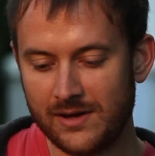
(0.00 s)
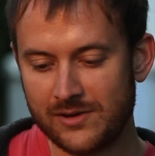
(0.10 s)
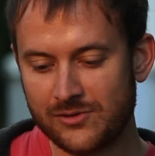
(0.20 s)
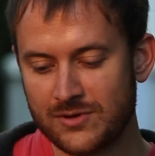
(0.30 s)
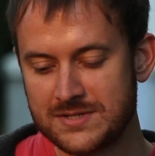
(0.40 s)

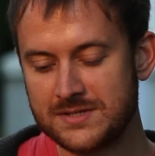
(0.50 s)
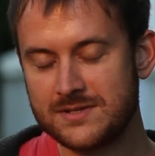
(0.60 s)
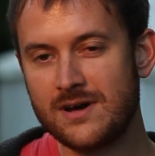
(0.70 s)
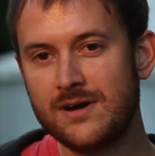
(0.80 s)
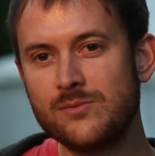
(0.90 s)
Across the
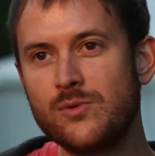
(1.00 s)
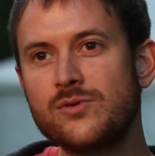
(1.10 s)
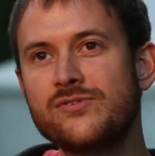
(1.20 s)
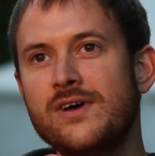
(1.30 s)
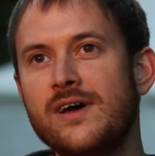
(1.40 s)
Dark
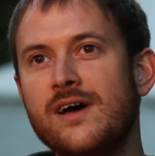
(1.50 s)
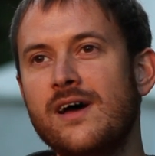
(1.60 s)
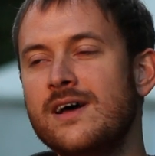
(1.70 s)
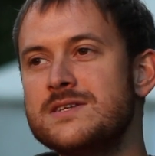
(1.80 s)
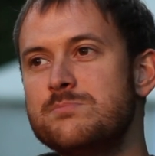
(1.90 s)
Water
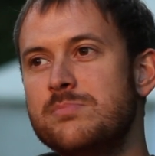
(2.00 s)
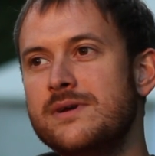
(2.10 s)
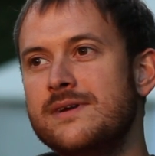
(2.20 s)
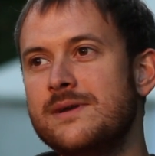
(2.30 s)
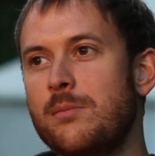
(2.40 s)
has
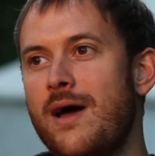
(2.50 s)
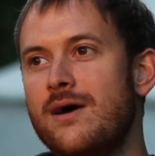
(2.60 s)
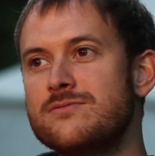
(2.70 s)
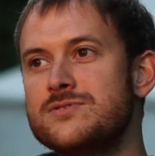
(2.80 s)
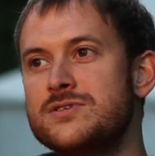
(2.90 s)
been
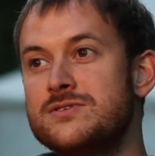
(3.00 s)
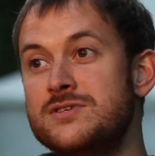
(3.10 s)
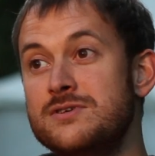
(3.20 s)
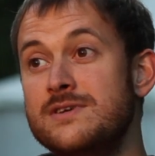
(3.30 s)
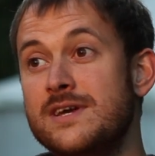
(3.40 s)
about
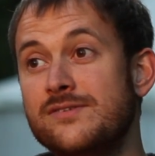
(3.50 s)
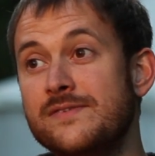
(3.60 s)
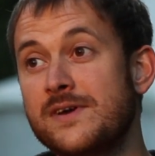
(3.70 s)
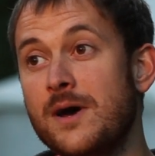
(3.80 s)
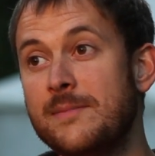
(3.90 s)
two years
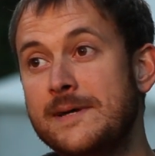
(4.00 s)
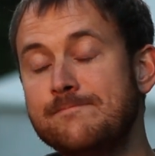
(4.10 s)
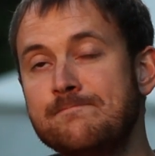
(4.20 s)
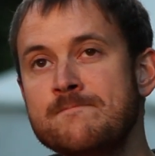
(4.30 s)
in the coming.